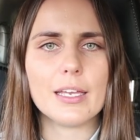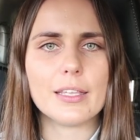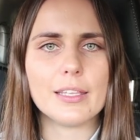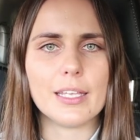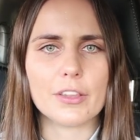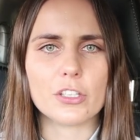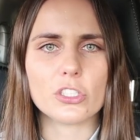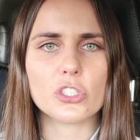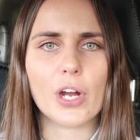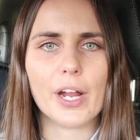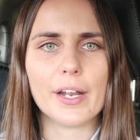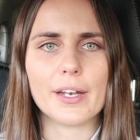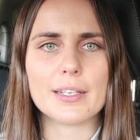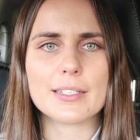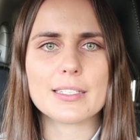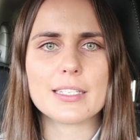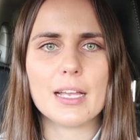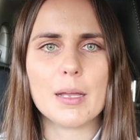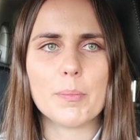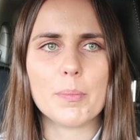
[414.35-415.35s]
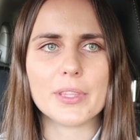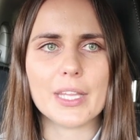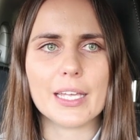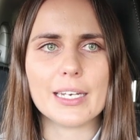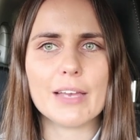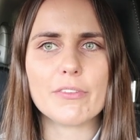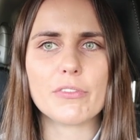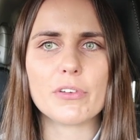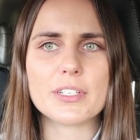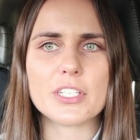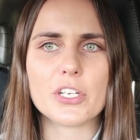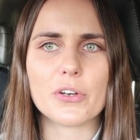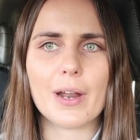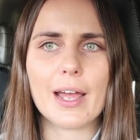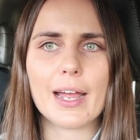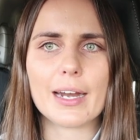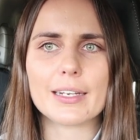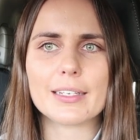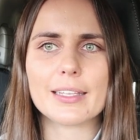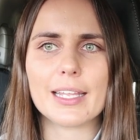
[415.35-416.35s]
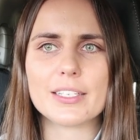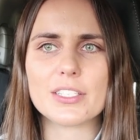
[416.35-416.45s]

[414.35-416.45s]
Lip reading: the other trainers, but they never interact.